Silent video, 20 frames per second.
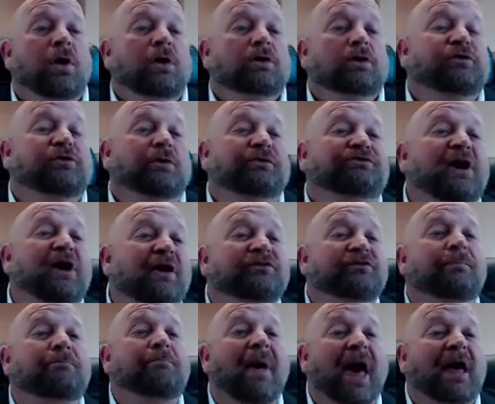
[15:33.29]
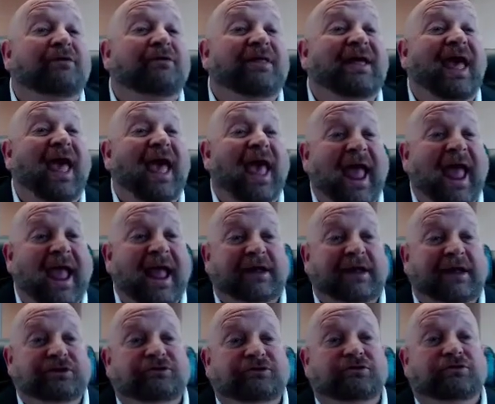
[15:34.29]
So it doesn't matter the
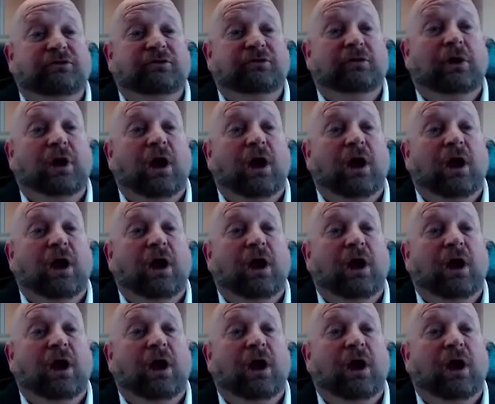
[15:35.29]
age